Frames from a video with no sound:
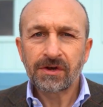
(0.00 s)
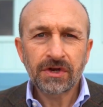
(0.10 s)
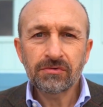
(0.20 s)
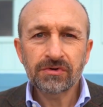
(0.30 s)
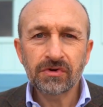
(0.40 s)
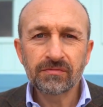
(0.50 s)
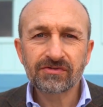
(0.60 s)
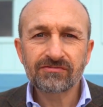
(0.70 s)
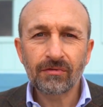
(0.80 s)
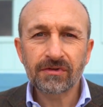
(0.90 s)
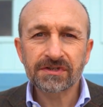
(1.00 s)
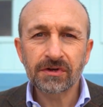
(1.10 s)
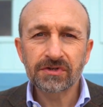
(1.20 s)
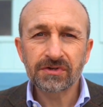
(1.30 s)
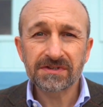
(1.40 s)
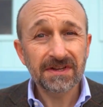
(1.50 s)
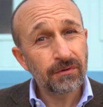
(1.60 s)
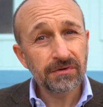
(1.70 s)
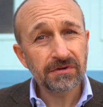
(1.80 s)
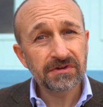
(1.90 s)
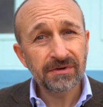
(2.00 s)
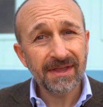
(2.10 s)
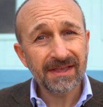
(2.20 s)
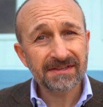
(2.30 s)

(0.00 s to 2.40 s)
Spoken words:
Don't doom scroll the socials if all you're doing